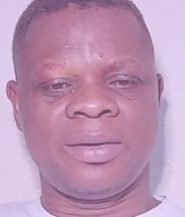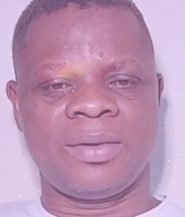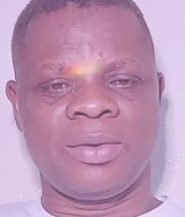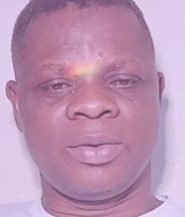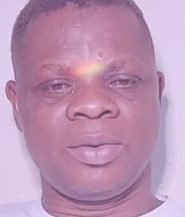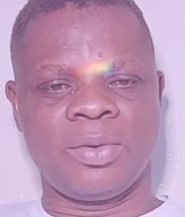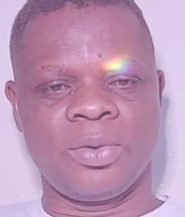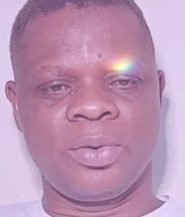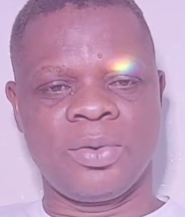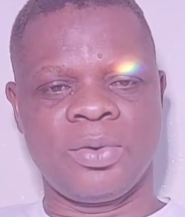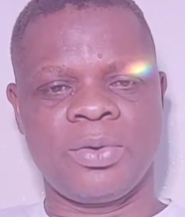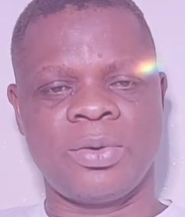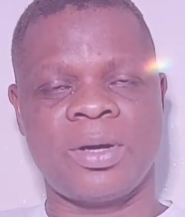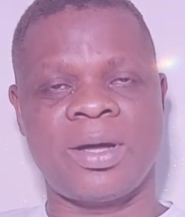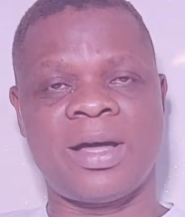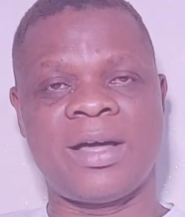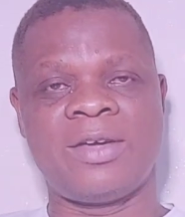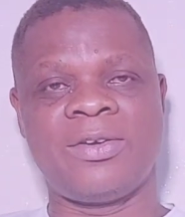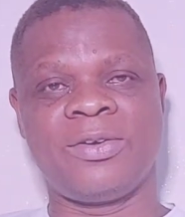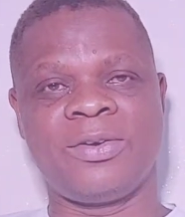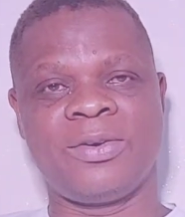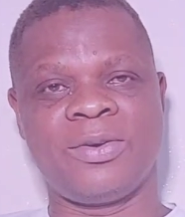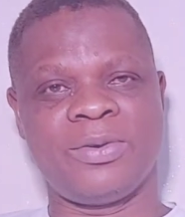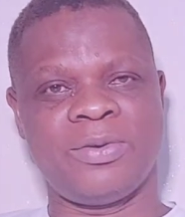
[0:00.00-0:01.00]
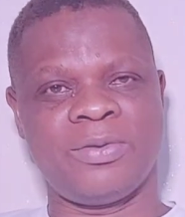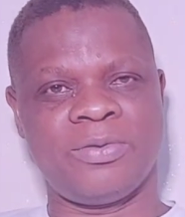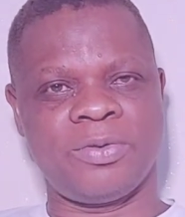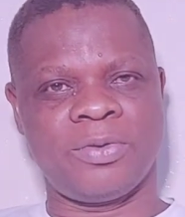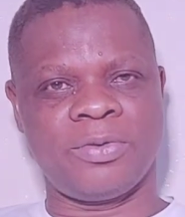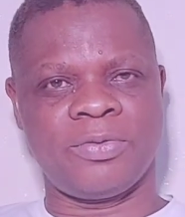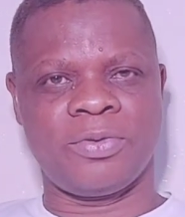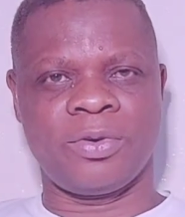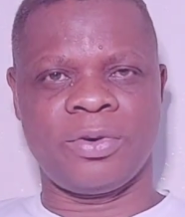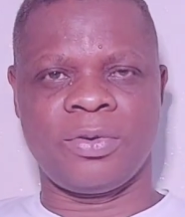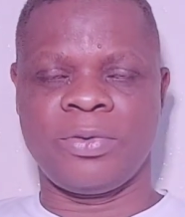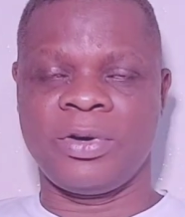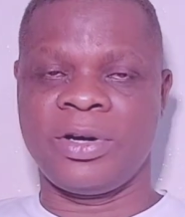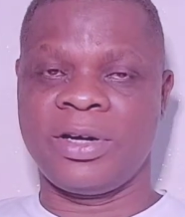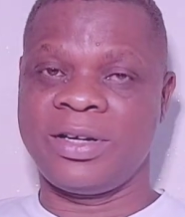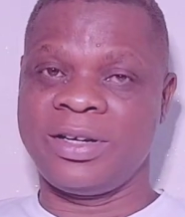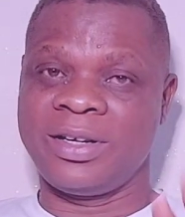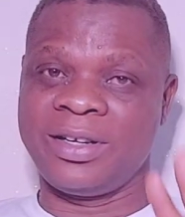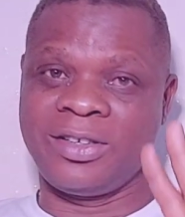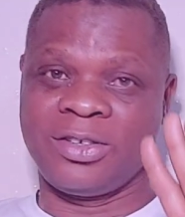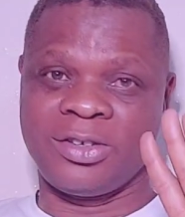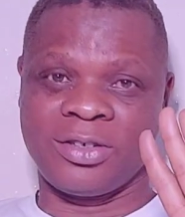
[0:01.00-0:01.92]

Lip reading: Who are you going to vote for? Well,